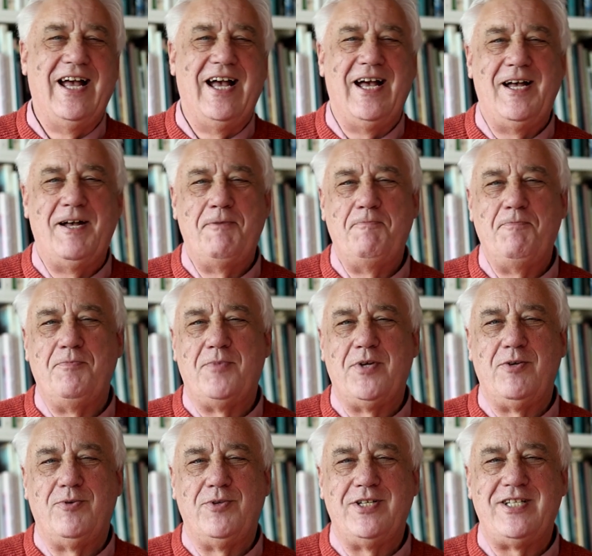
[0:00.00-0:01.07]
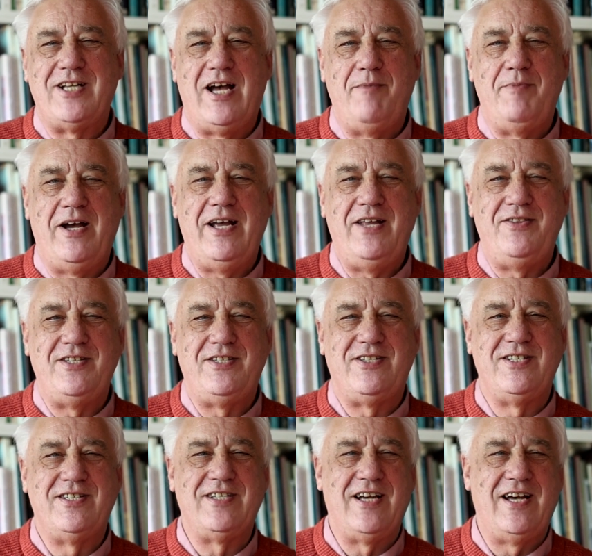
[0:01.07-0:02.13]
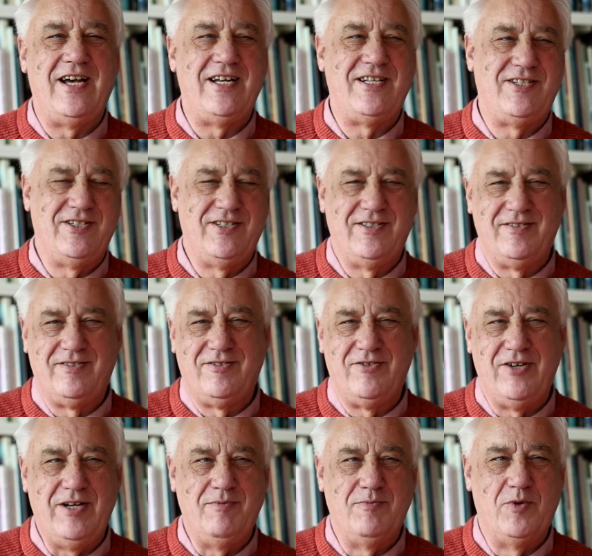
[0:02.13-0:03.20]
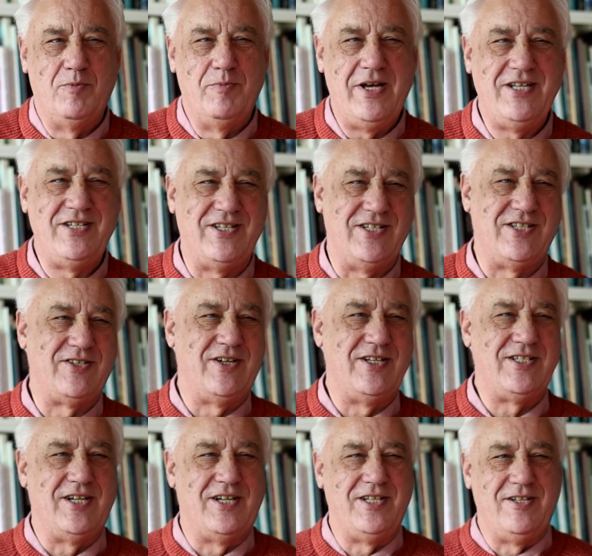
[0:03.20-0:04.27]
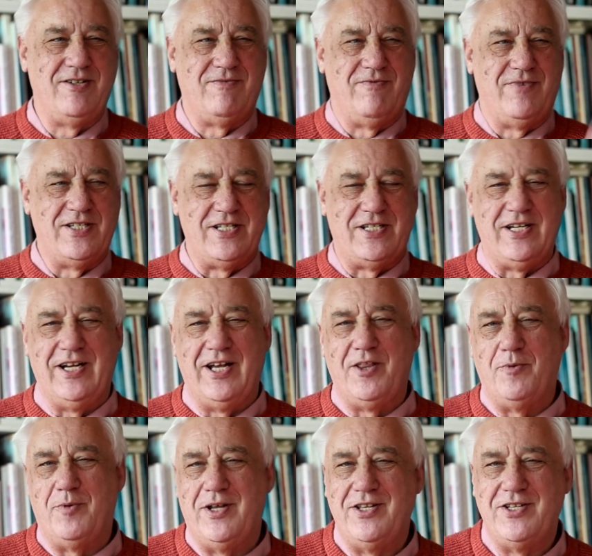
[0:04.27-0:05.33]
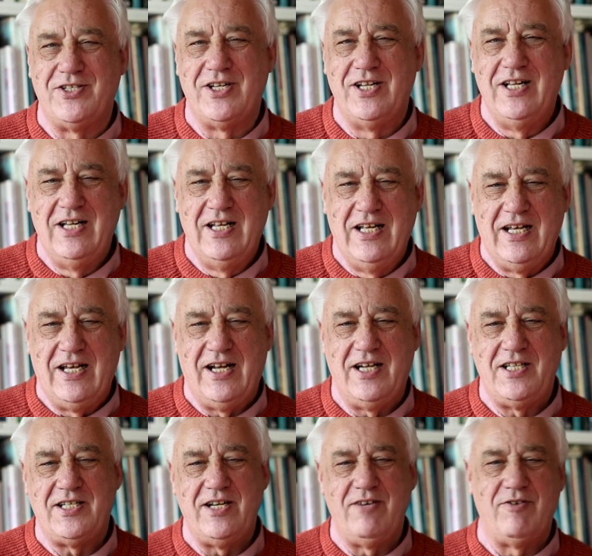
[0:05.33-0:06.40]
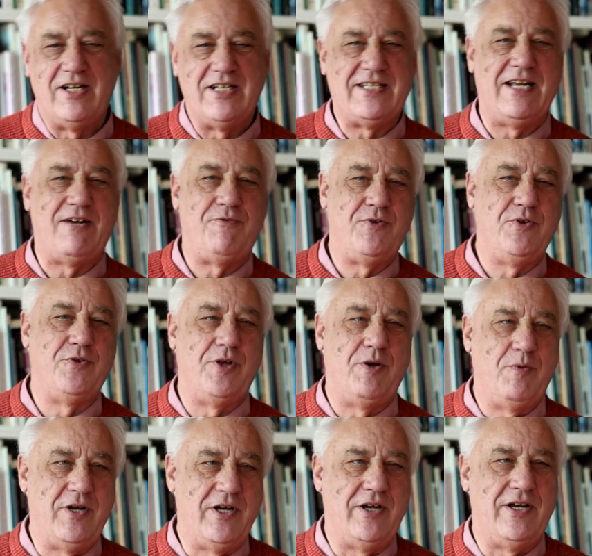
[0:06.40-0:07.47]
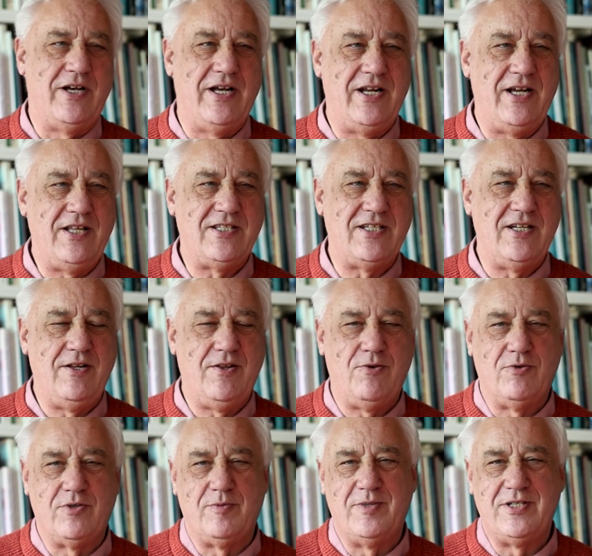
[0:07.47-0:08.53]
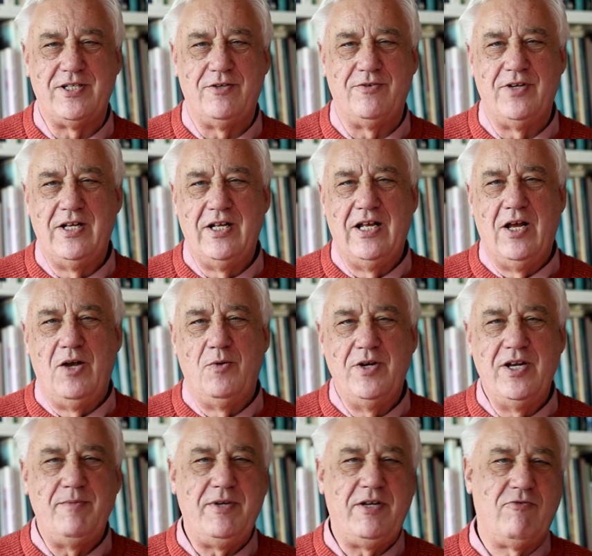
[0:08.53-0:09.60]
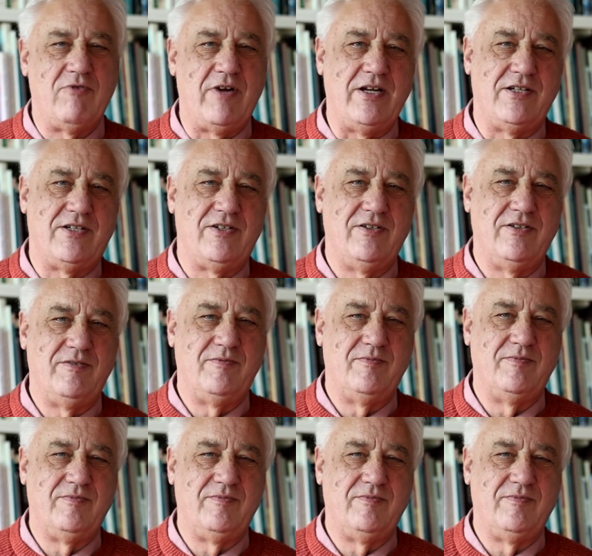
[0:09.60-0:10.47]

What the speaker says: But all the time, I had this desire to create more mazes, so I started visiting other ones. And I suddenly realised how few there were. And I suddenly thought to myself, wouldn't it be great to